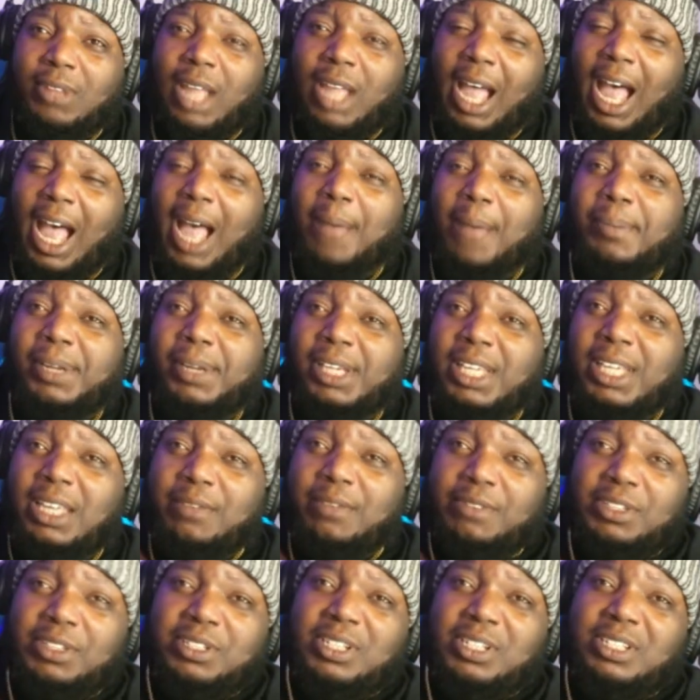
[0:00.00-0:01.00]
I
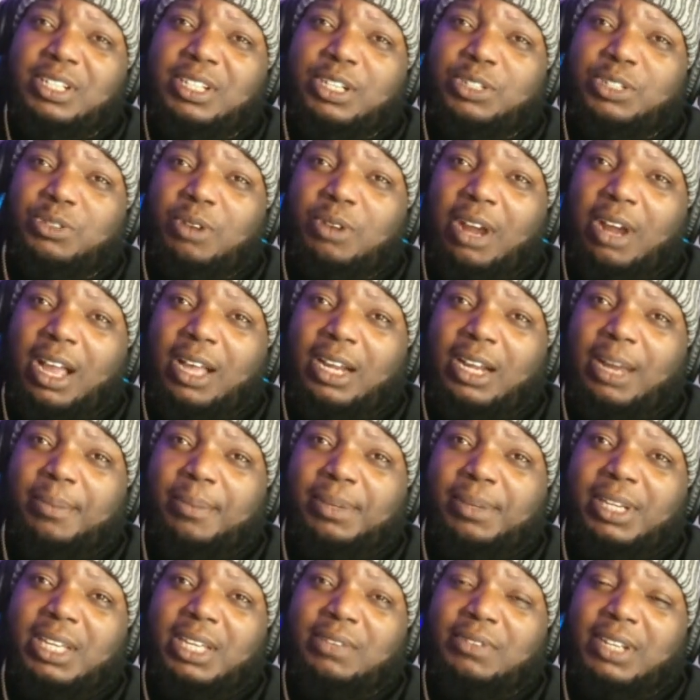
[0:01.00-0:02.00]
believe in CJ Stroud. I
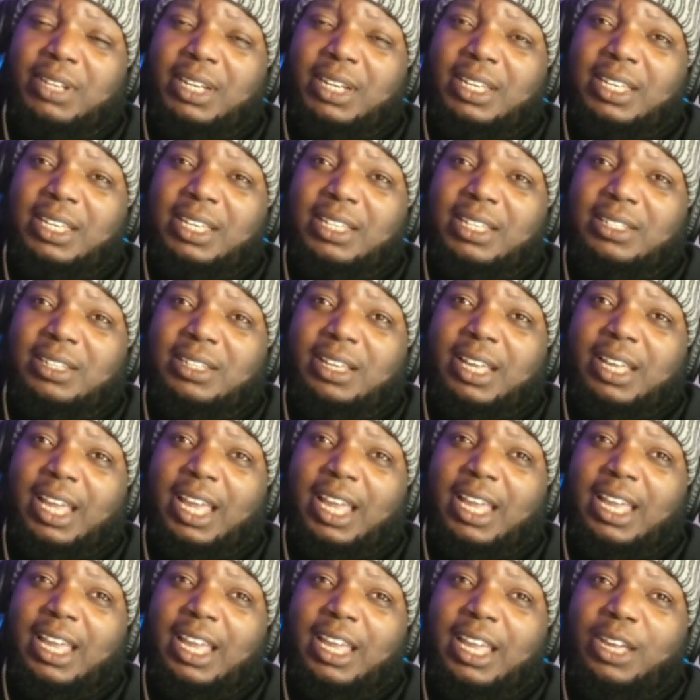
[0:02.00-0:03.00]
believe that he's
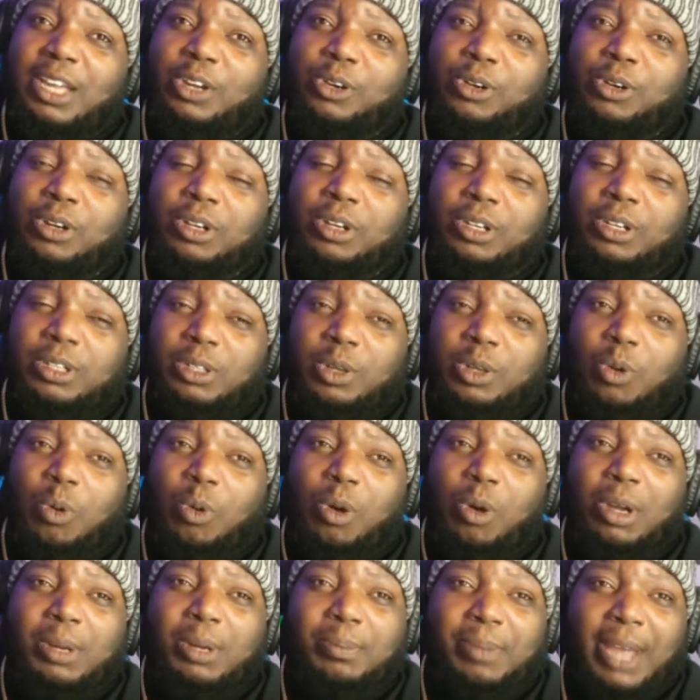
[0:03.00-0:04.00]
a good
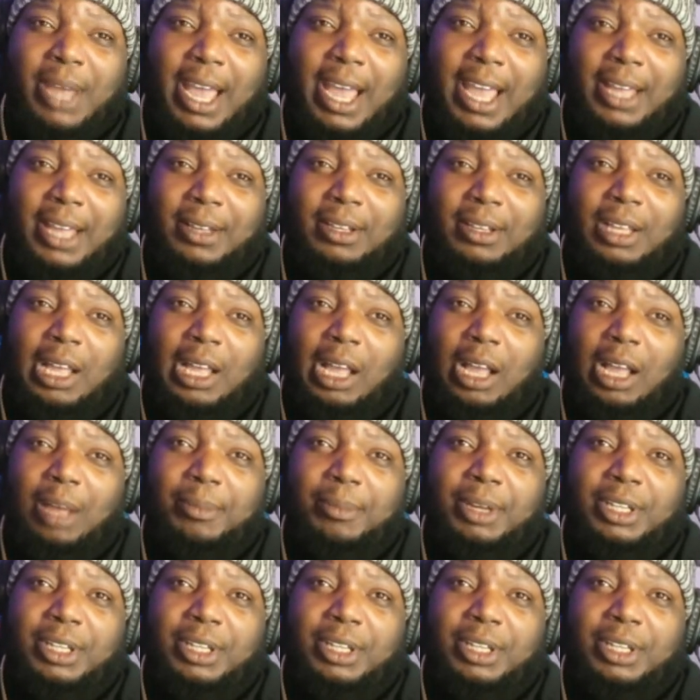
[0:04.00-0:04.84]
quarterback, a